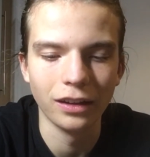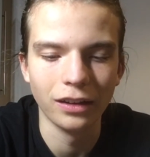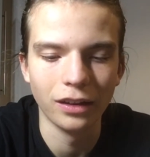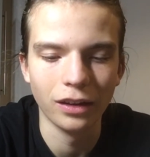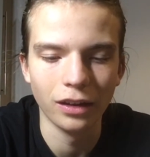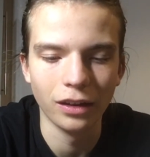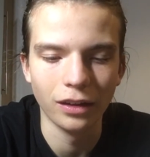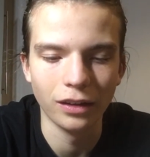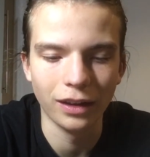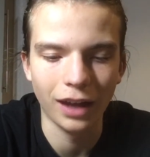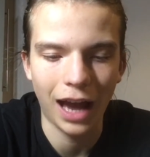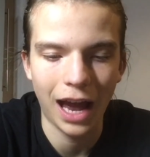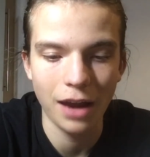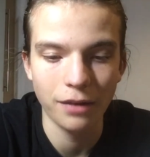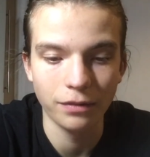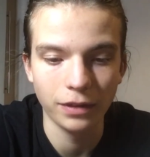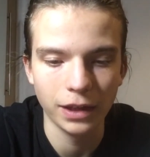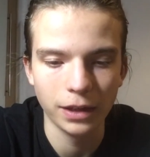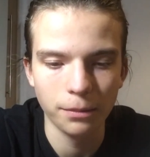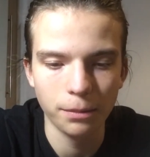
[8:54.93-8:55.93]
the, the
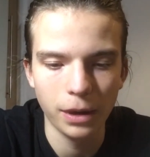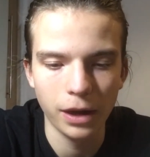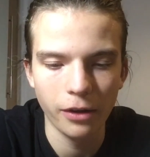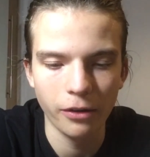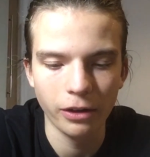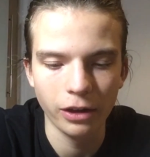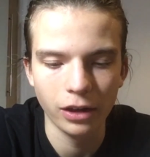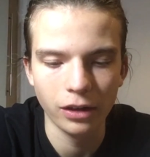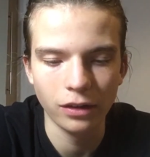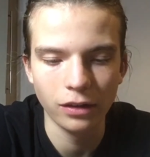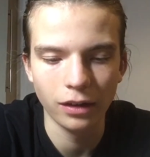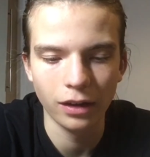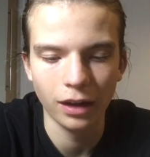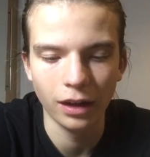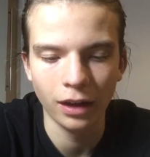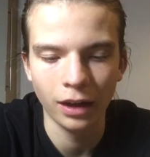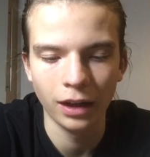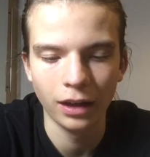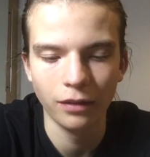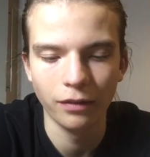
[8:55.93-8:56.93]
Advent period uh,
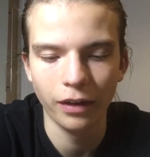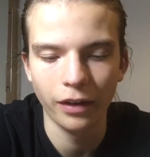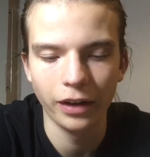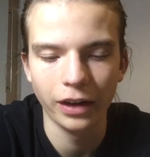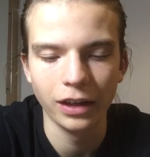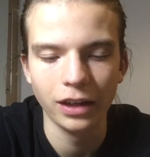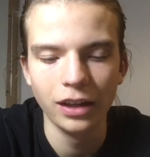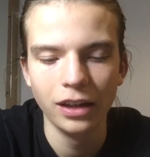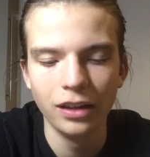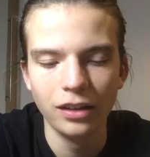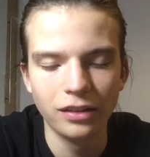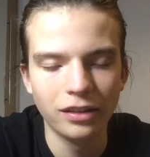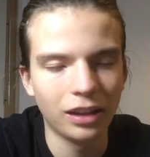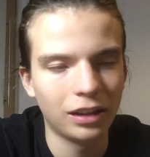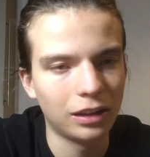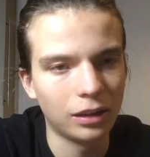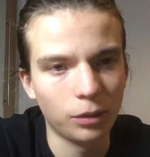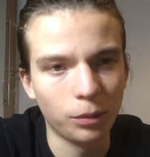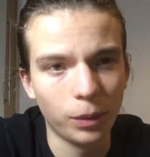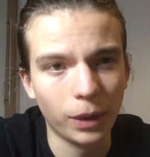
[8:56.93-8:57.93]
in a very
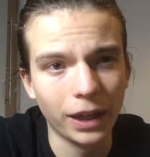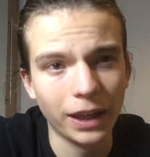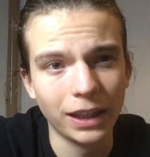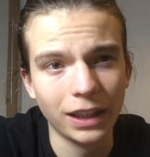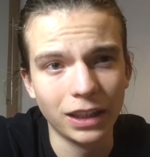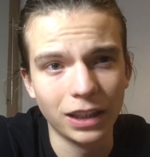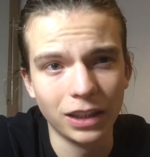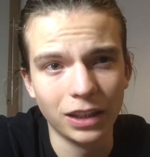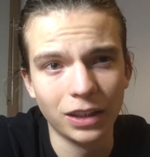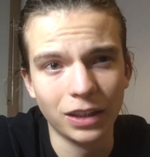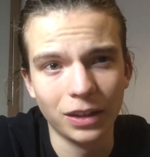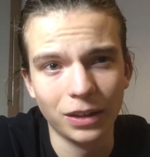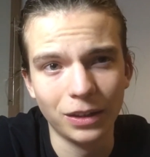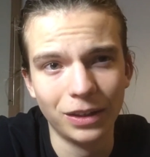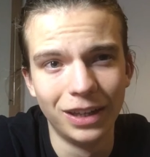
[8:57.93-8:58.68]
subtle way, you know.